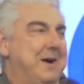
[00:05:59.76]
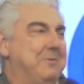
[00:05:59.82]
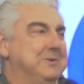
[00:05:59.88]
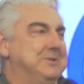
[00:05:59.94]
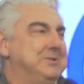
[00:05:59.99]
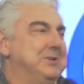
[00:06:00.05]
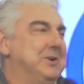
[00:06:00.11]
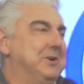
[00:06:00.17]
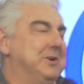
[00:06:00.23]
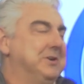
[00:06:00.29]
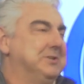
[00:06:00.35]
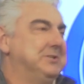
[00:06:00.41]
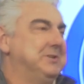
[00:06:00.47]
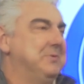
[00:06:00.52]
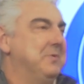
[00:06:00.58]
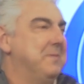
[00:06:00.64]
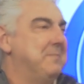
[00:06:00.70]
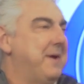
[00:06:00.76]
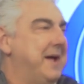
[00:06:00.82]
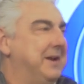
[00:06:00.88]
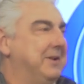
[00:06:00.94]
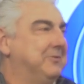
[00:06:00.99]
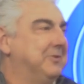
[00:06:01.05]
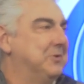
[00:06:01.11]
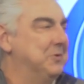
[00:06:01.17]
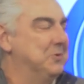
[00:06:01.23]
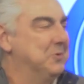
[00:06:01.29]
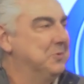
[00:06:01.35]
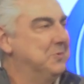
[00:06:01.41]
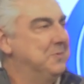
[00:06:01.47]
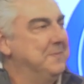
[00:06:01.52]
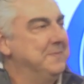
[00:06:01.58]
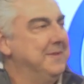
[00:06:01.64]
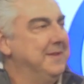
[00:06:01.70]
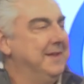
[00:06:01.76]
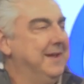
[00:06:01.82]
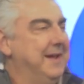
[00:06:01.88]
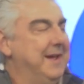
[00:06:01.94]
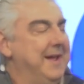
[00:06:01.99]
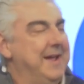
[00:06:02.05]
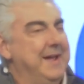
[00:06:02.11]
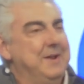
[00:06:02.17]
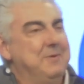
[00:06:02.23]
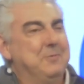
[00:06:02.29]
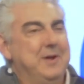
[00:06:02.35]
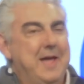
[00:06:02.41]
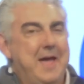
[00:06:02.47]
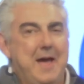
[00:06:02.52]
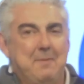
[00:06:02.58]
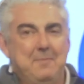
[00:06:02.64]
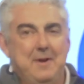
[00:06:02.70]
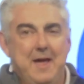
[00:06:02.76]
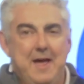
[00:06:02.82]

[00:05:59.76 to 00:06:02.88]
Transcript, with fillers: was younger, she went back to school and we happened to